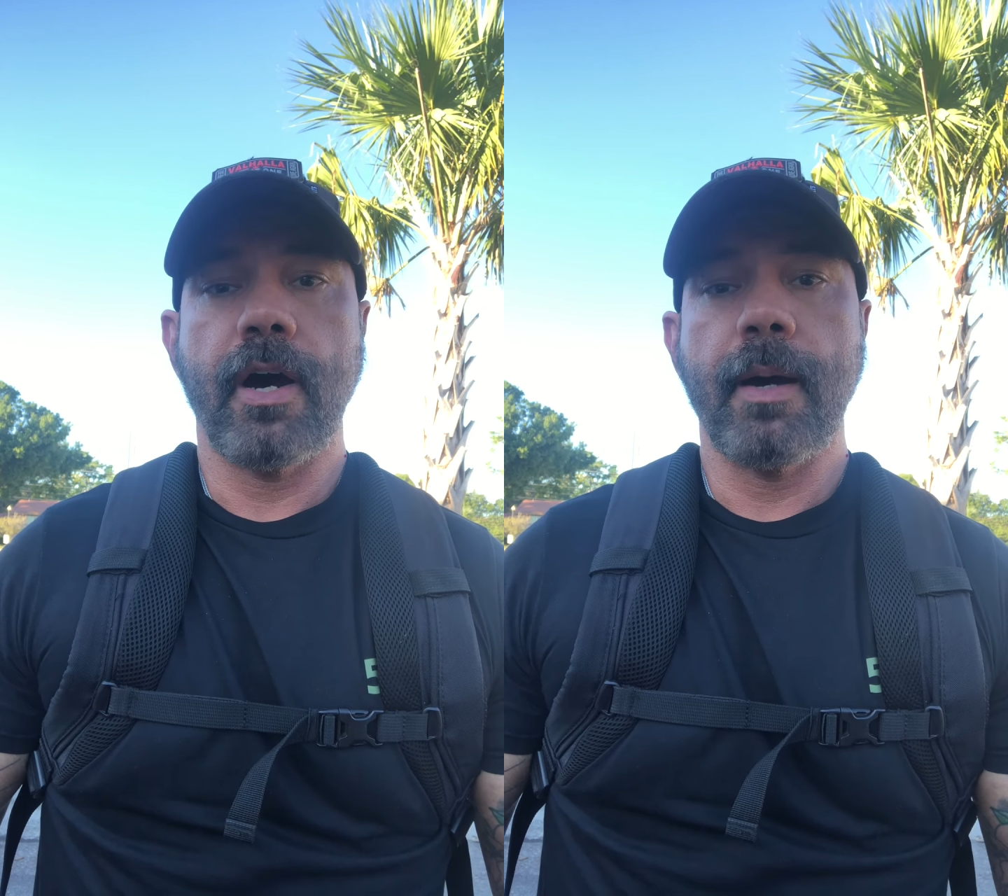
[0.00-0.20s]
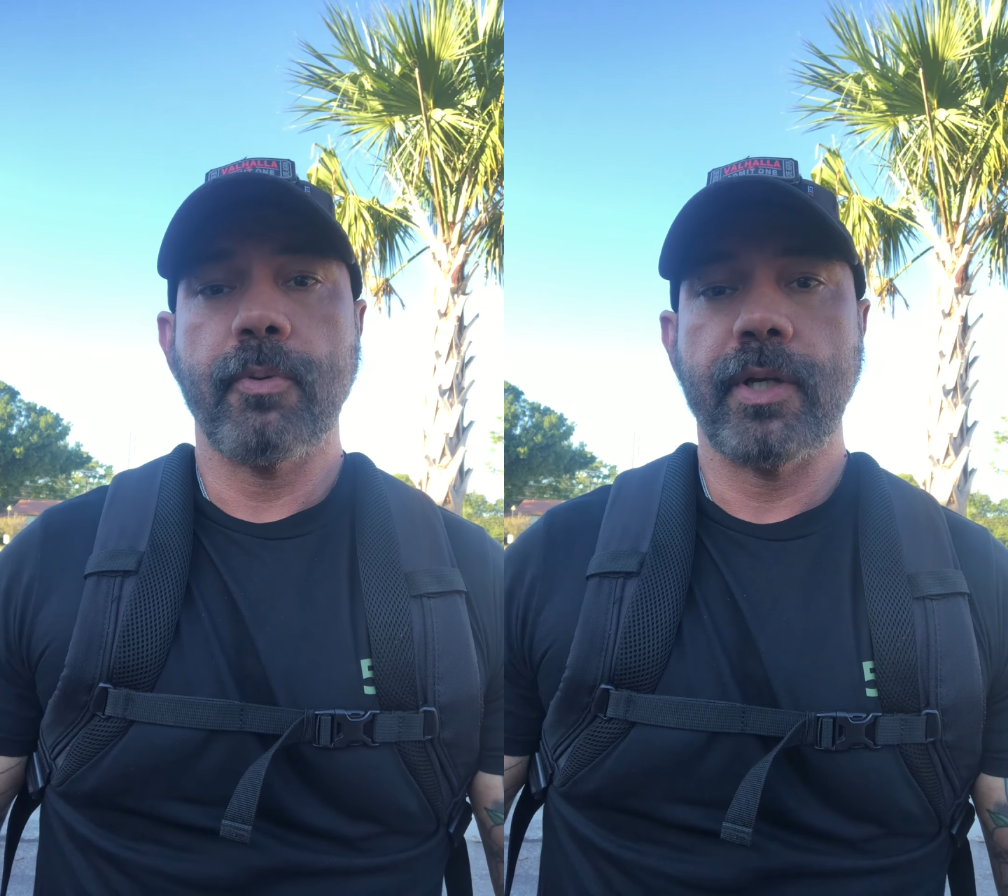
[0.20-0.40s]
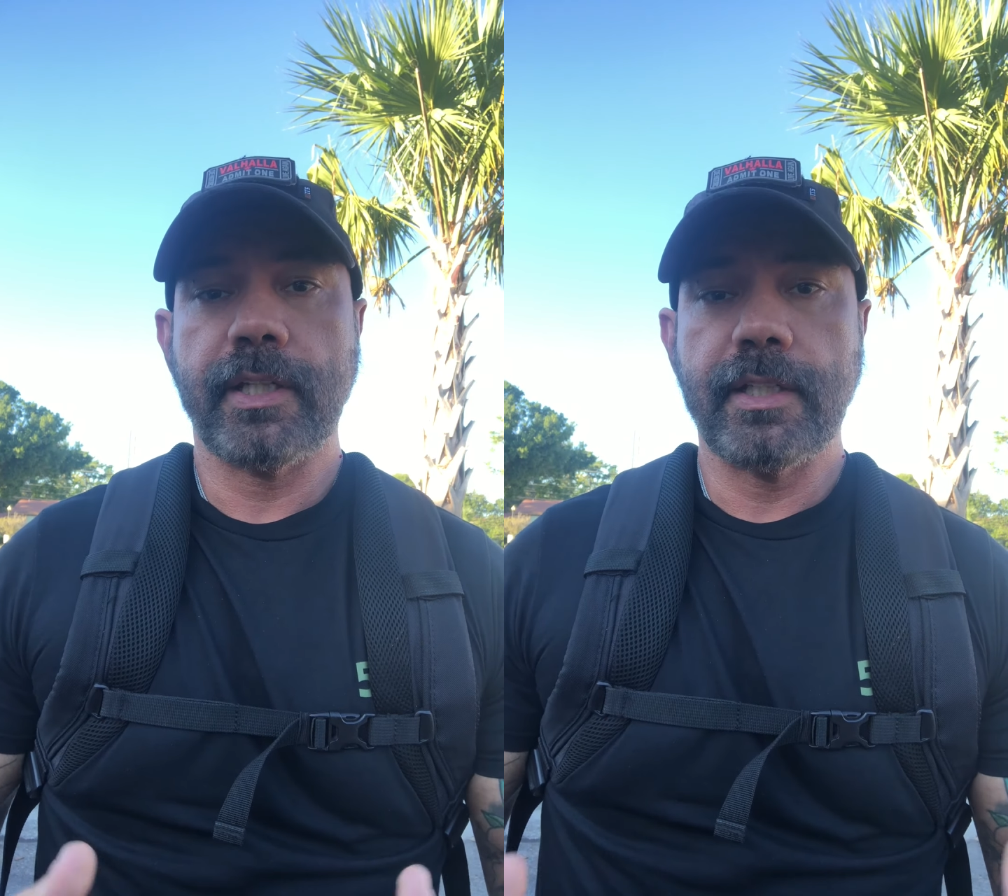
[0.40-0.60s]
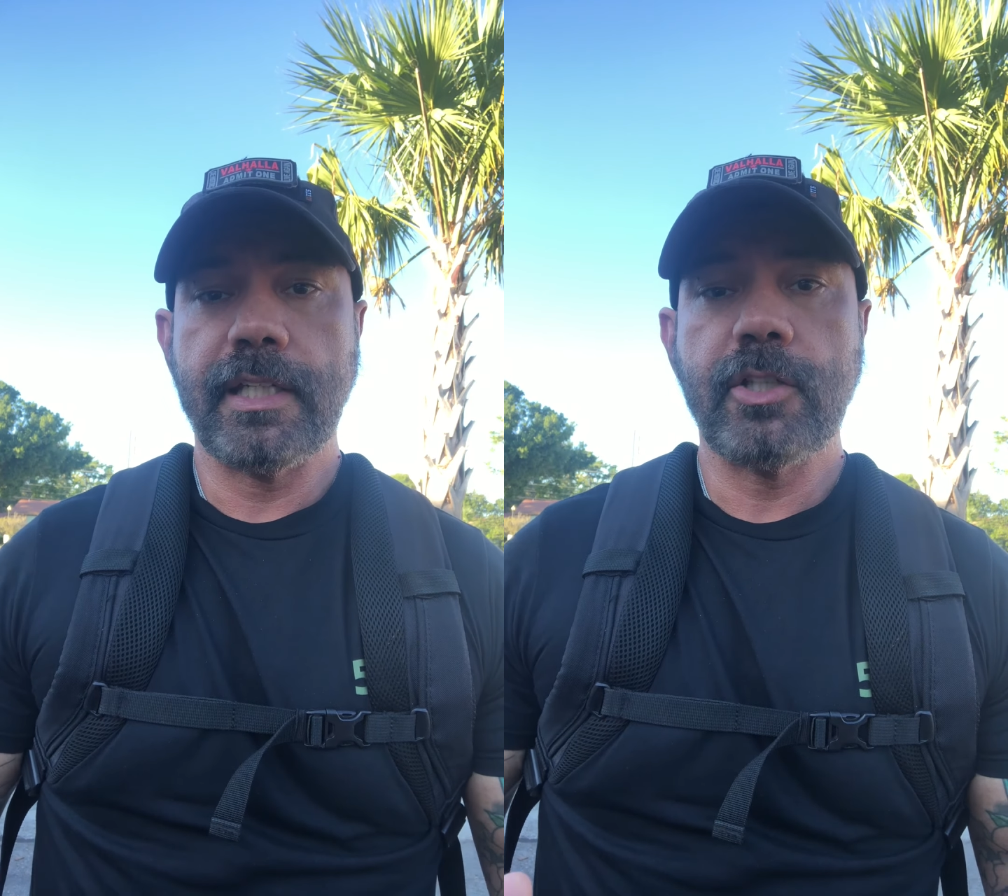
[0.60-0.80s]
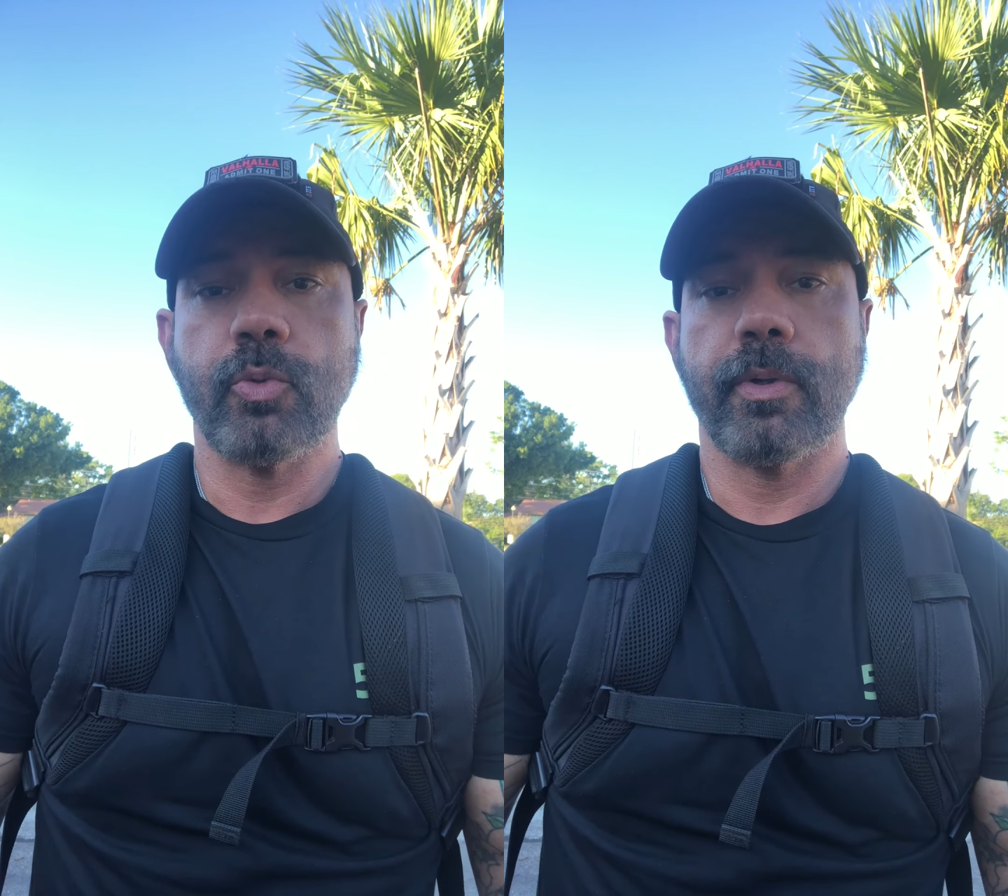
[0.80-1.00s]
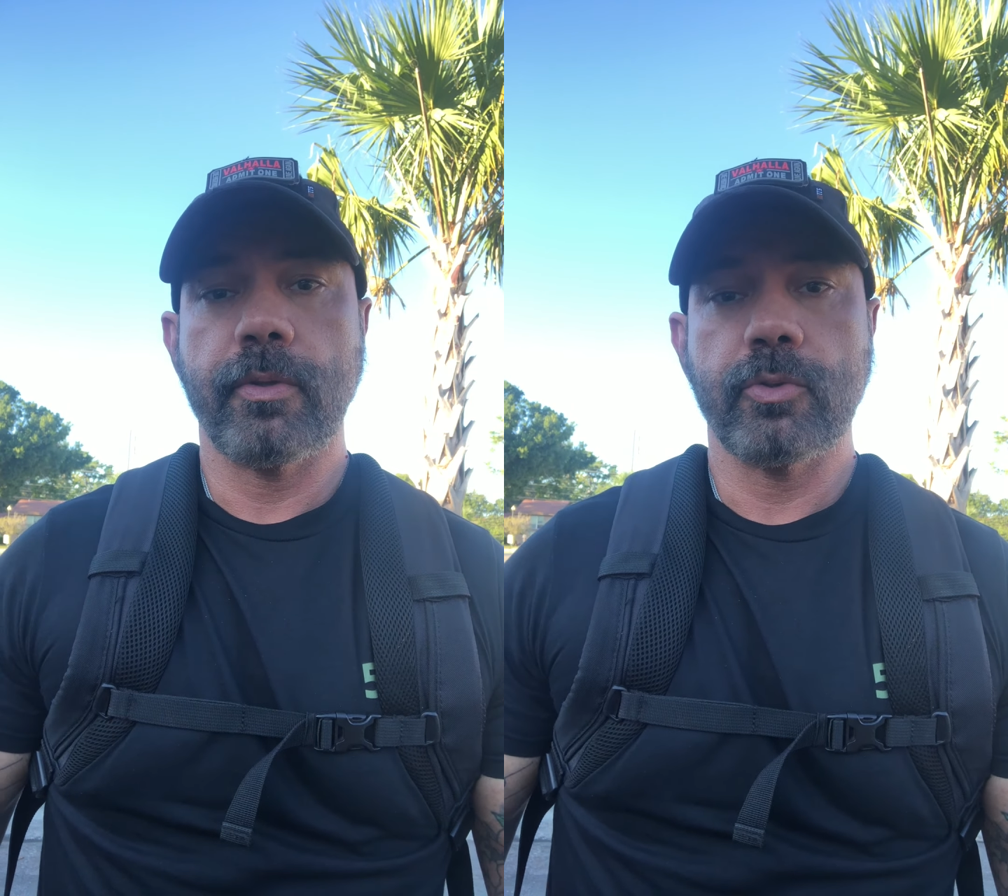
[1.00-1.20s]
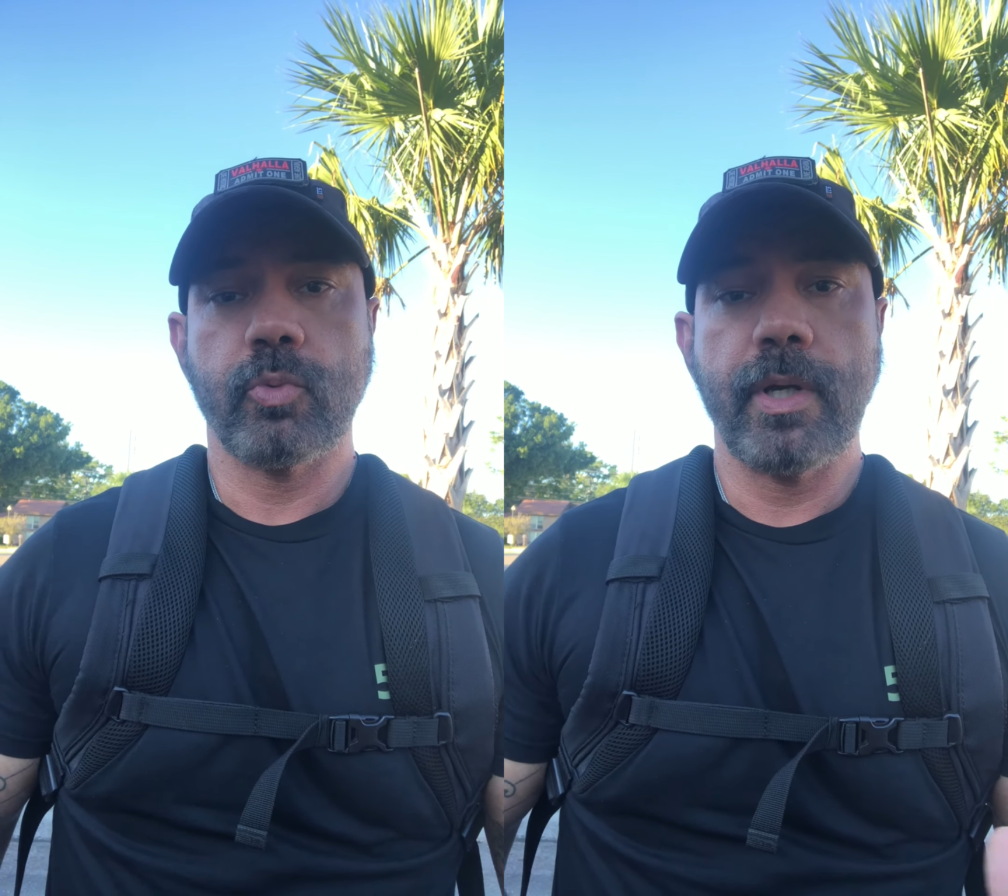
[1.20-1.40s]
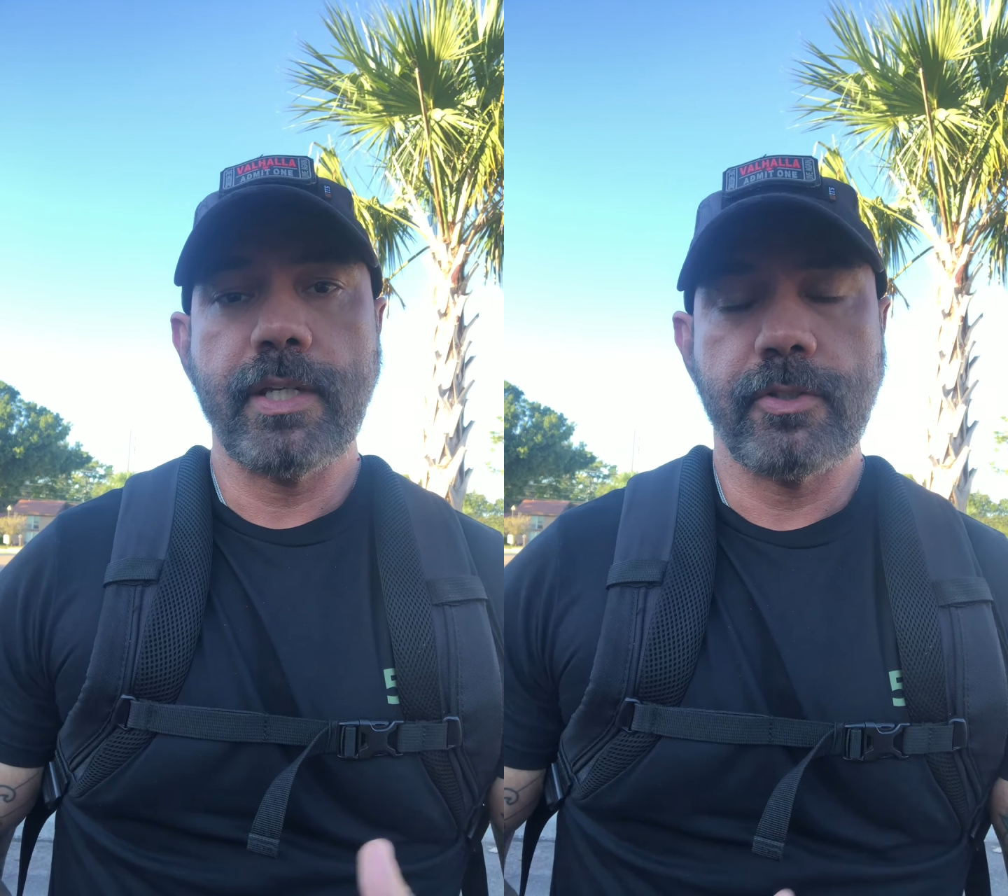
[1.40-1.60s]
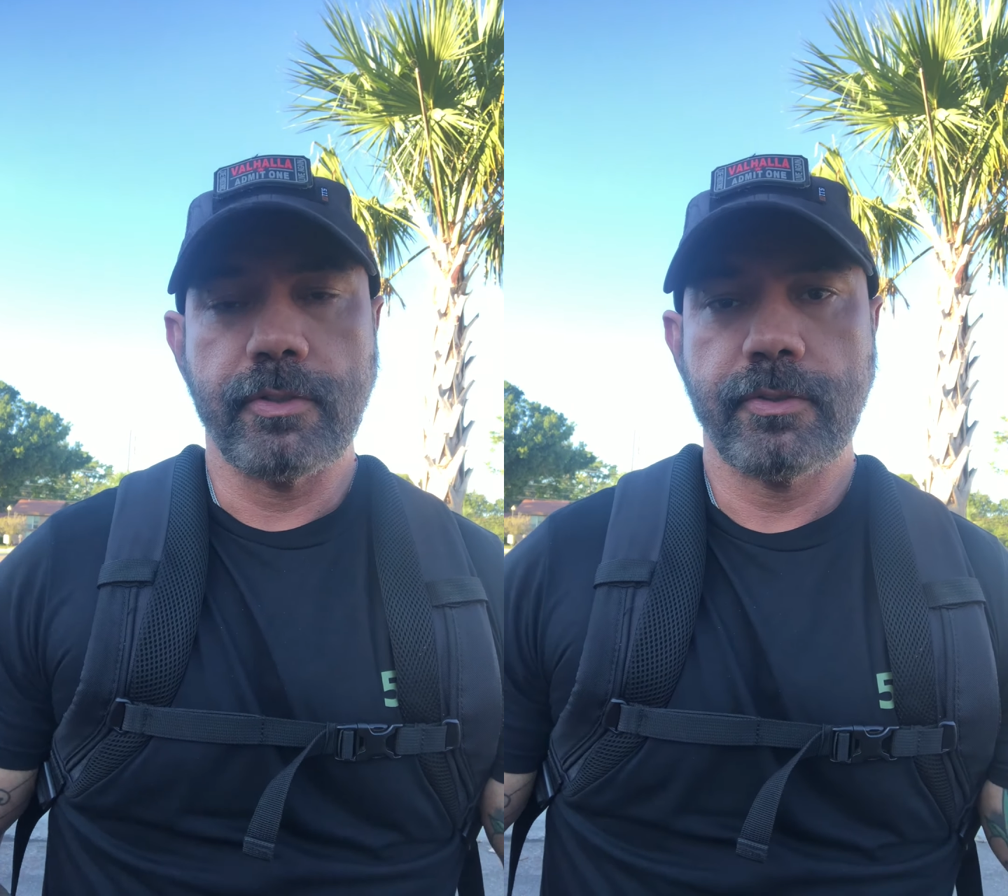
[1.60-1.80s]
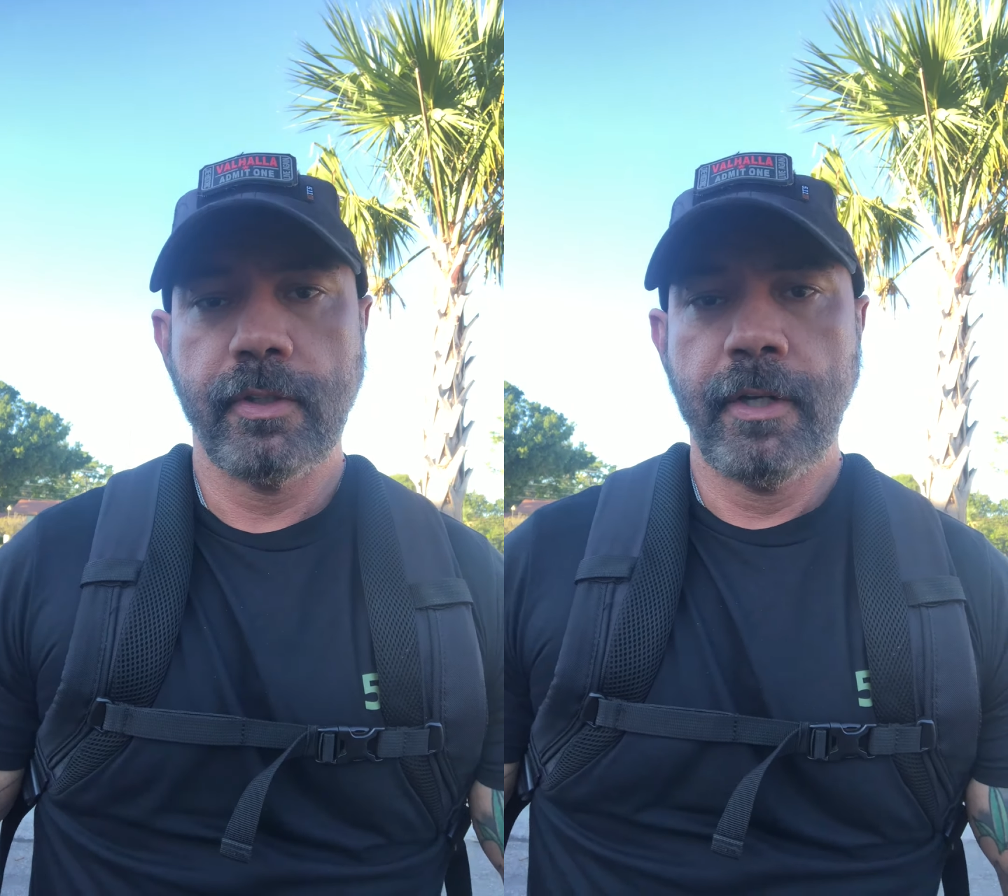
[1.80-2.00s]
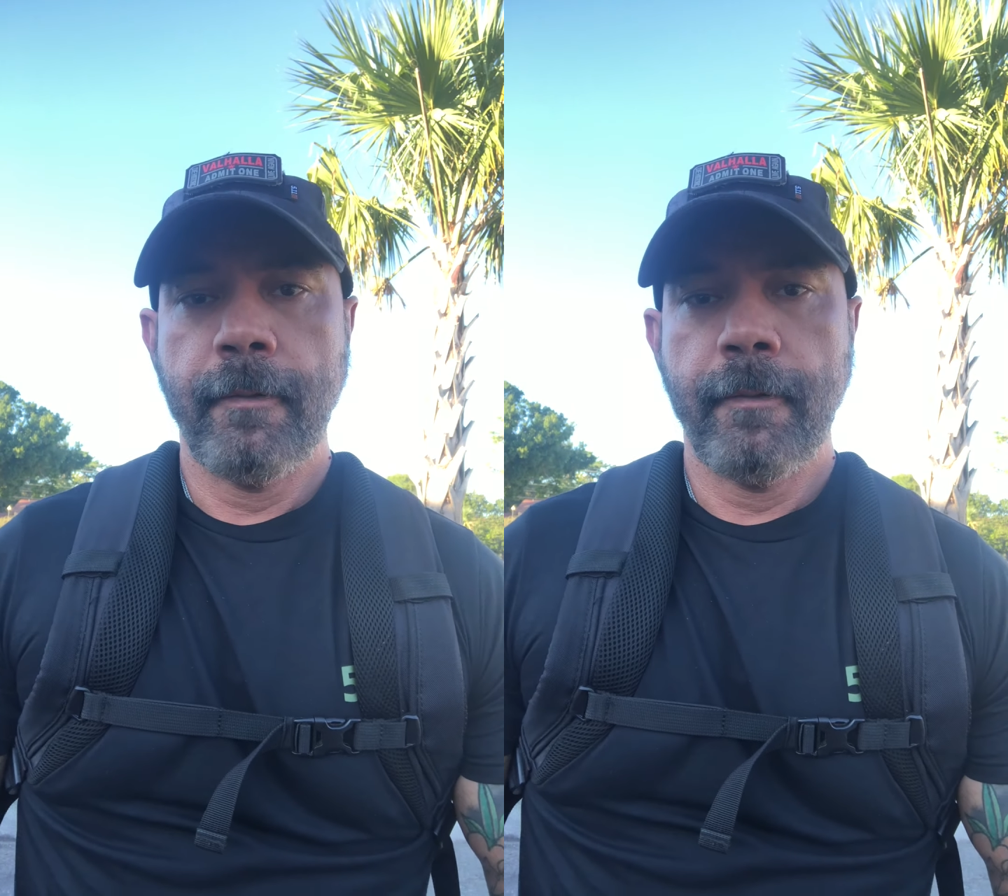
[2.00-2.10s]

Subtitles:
operating in each one of those ranges.